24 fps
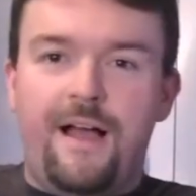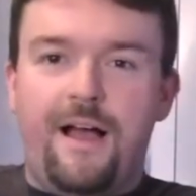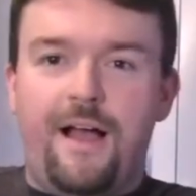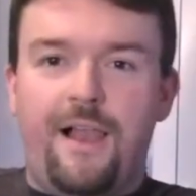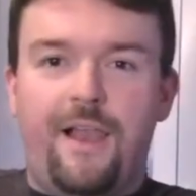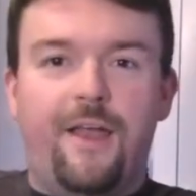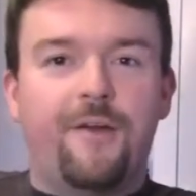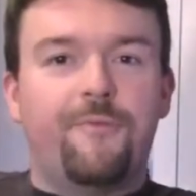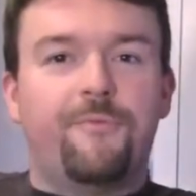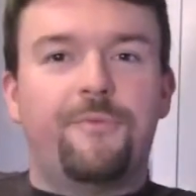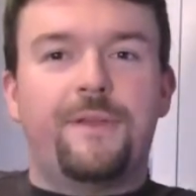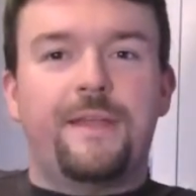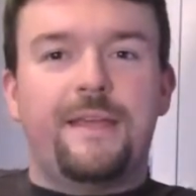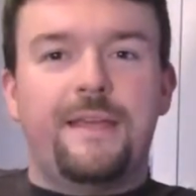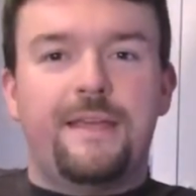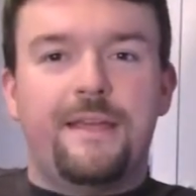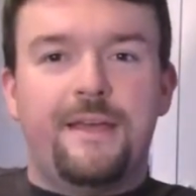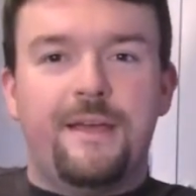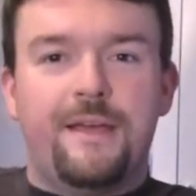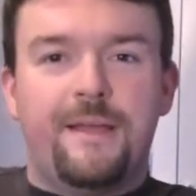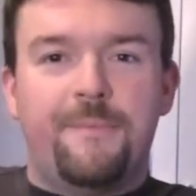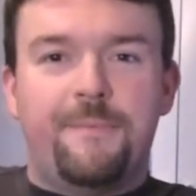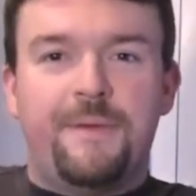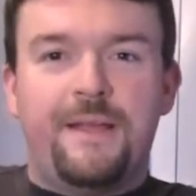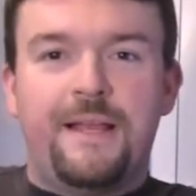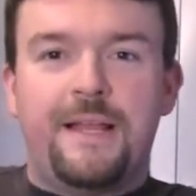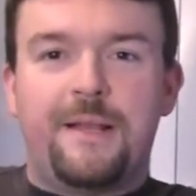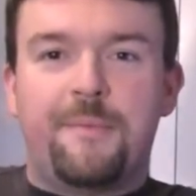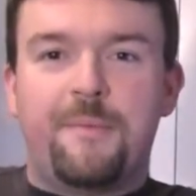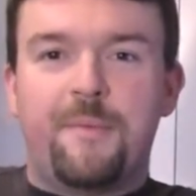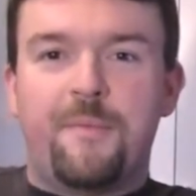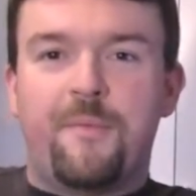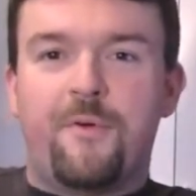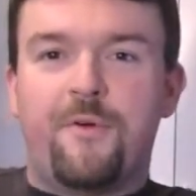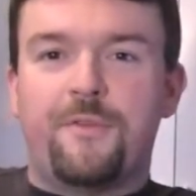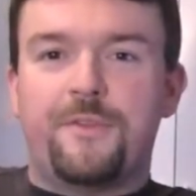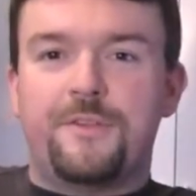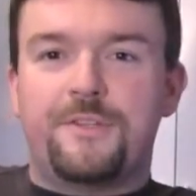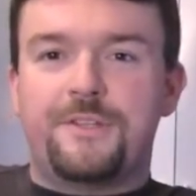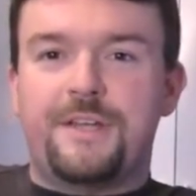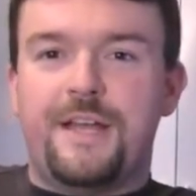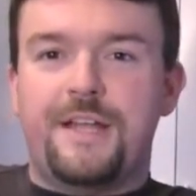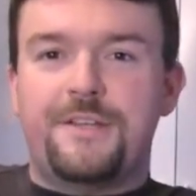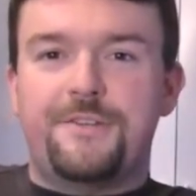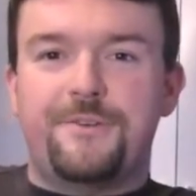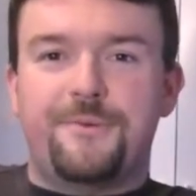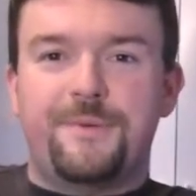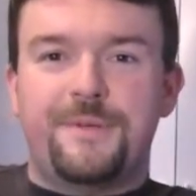I'll hopefully be a little bit more on the
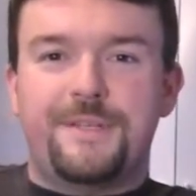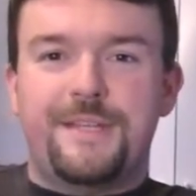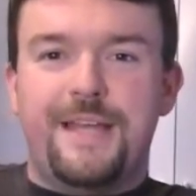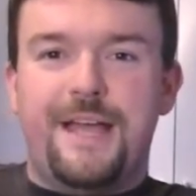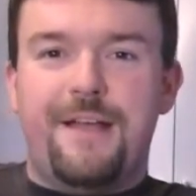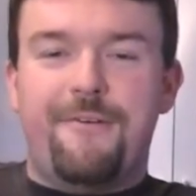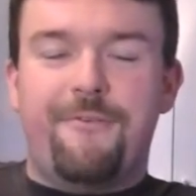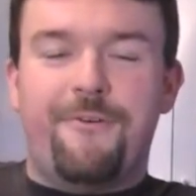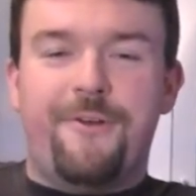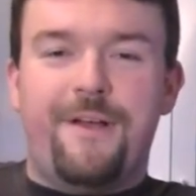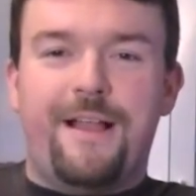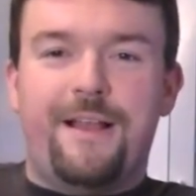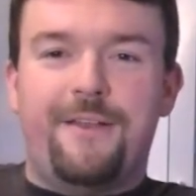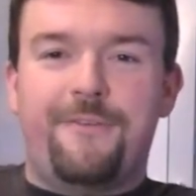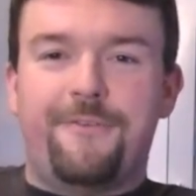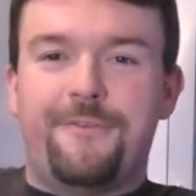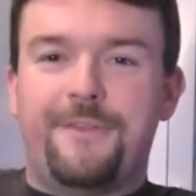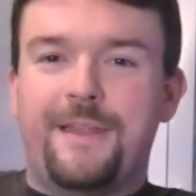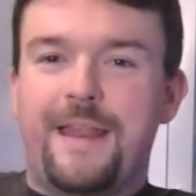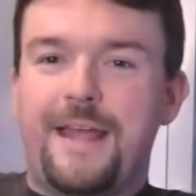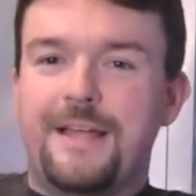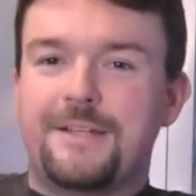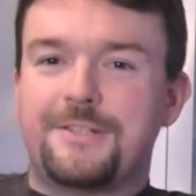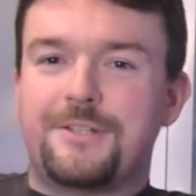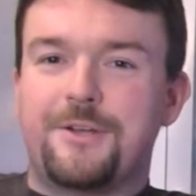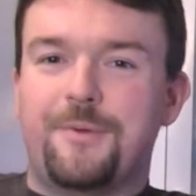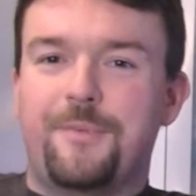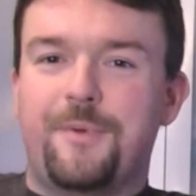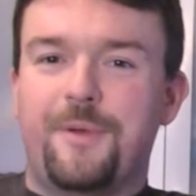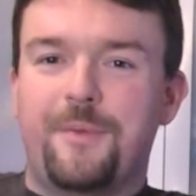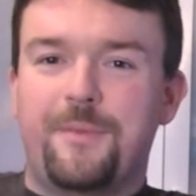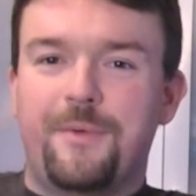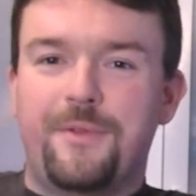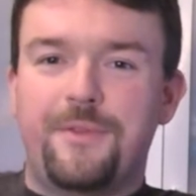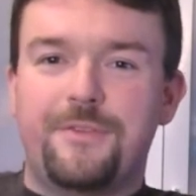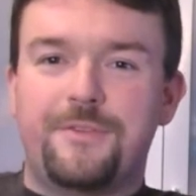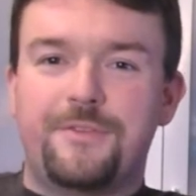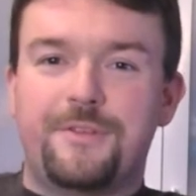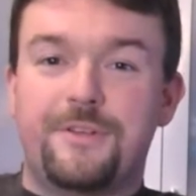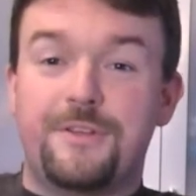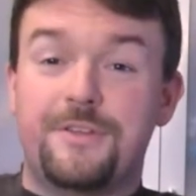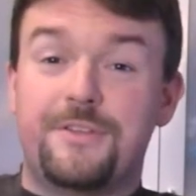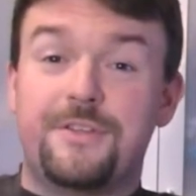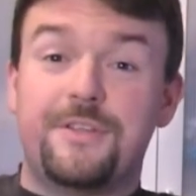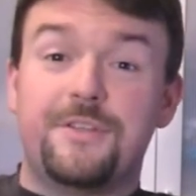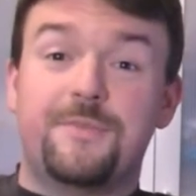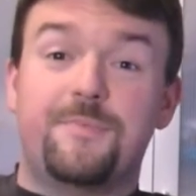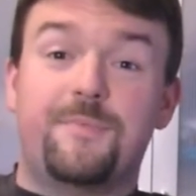schedule with Tech Royale over the next couple of months,
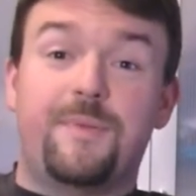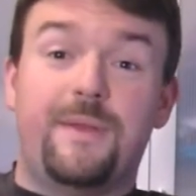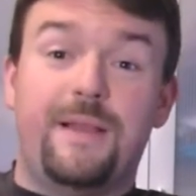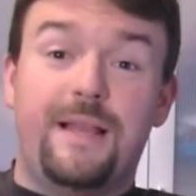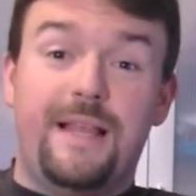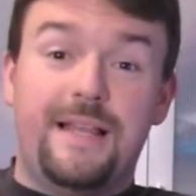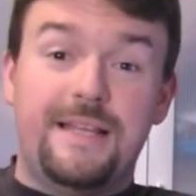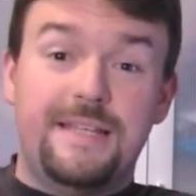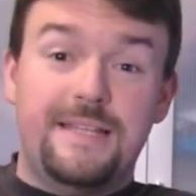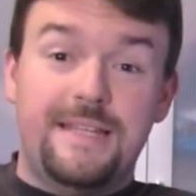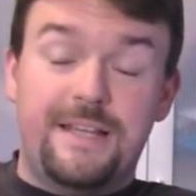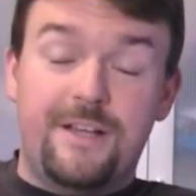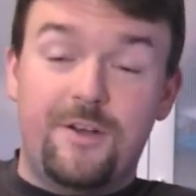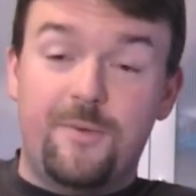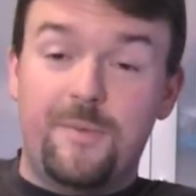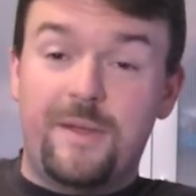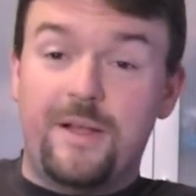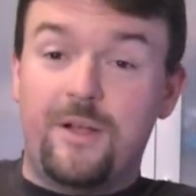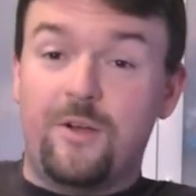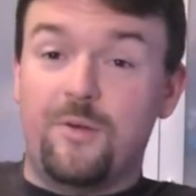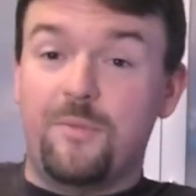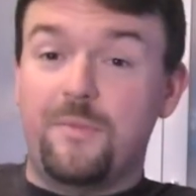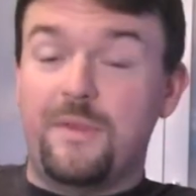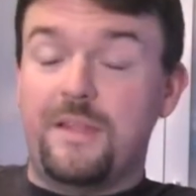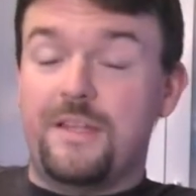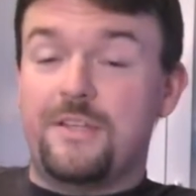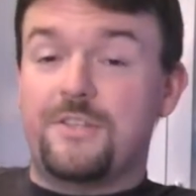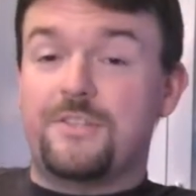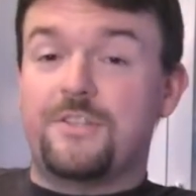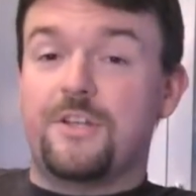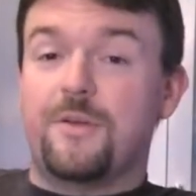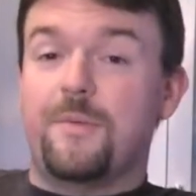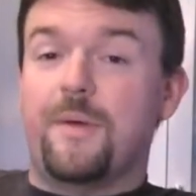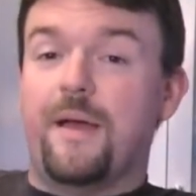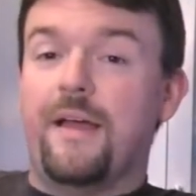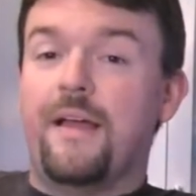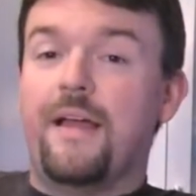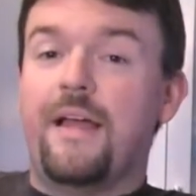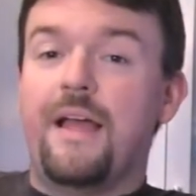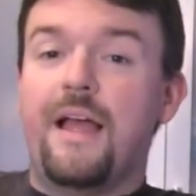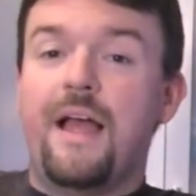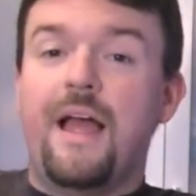because there's plenty coming up this summer.